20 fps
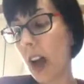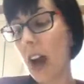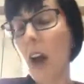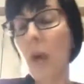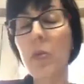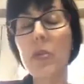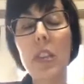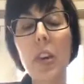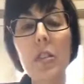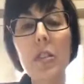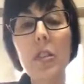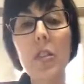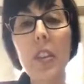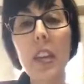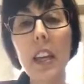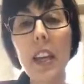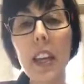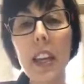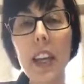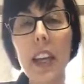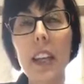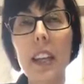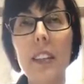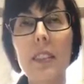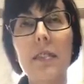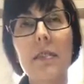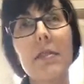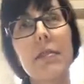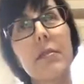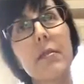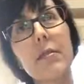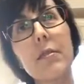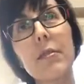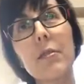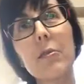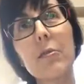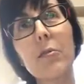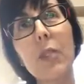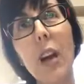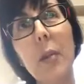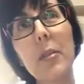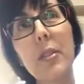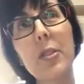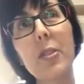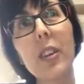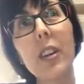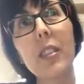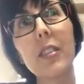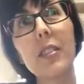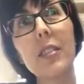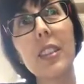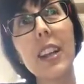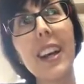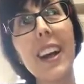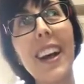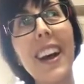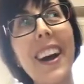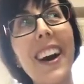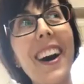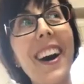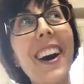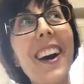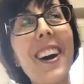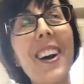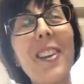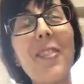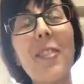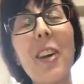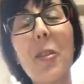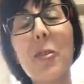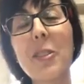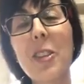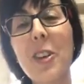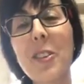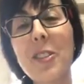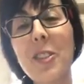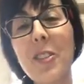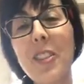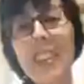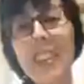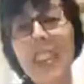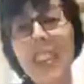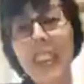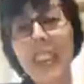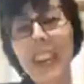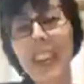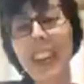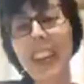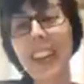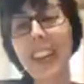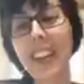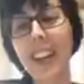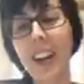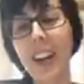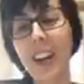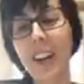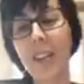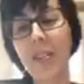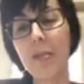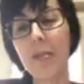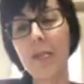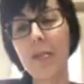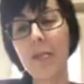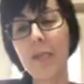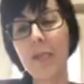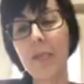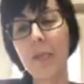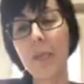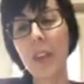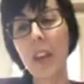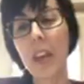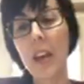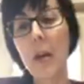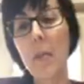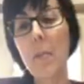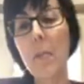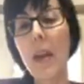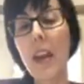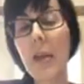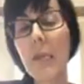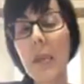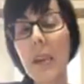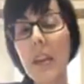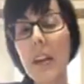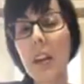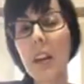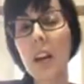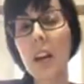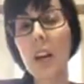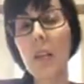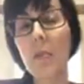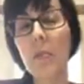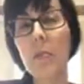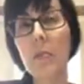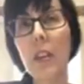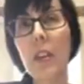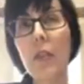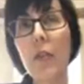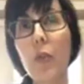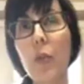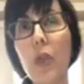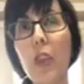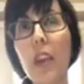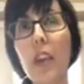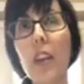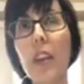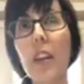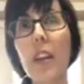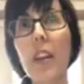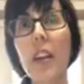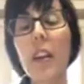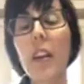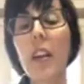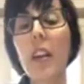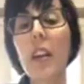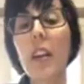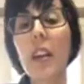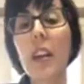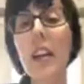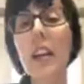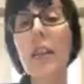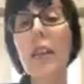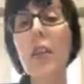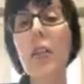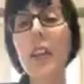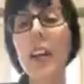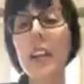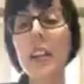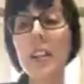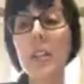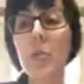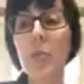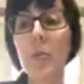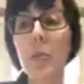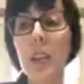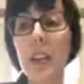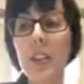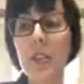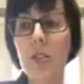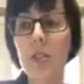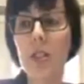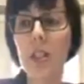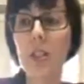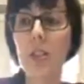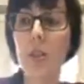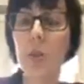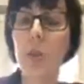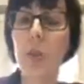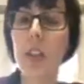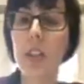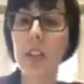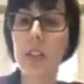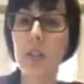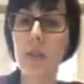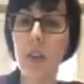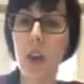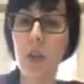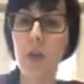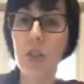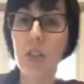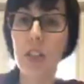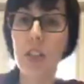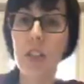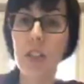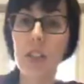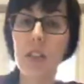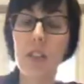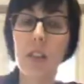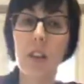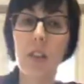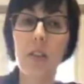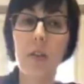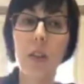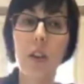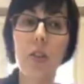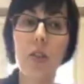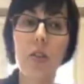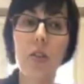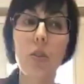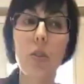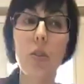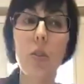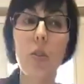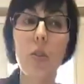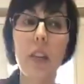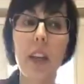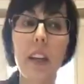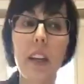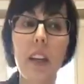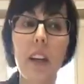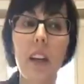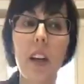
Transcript: was also thinking, rabbit trail, I was also thinking maybe if any of you ladies would be interested in doing a devotional, like